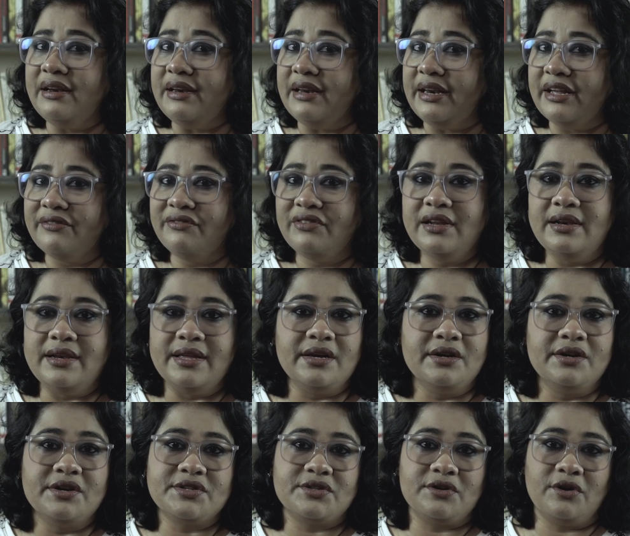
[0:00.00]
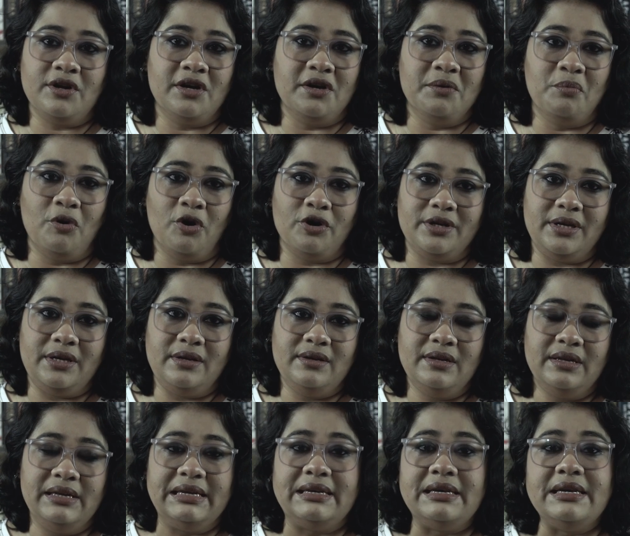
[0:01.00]
never lingers on her body,
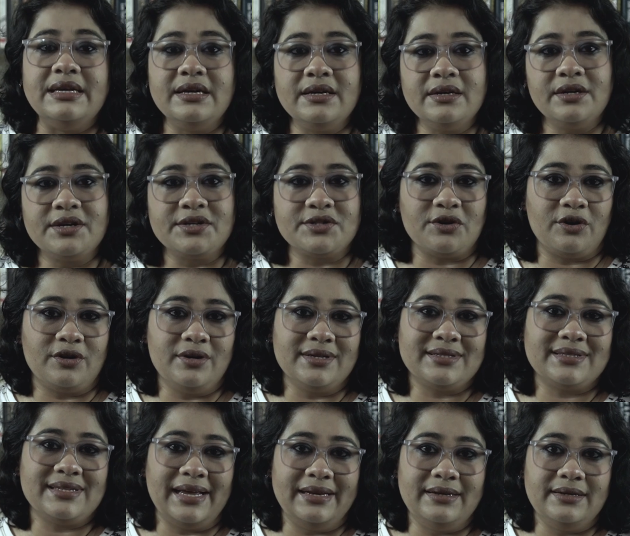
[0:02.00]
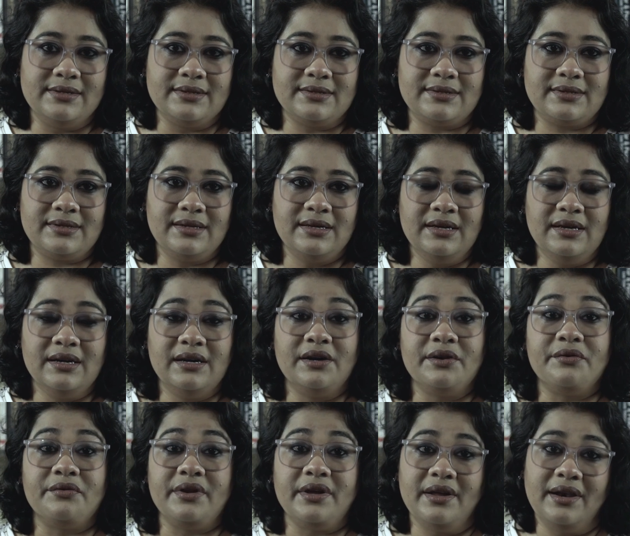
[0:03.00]
it lingers on her silence, her
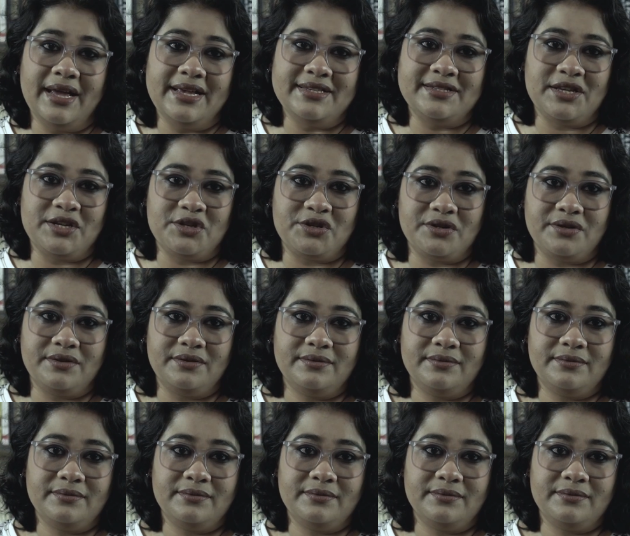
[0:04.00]
realization.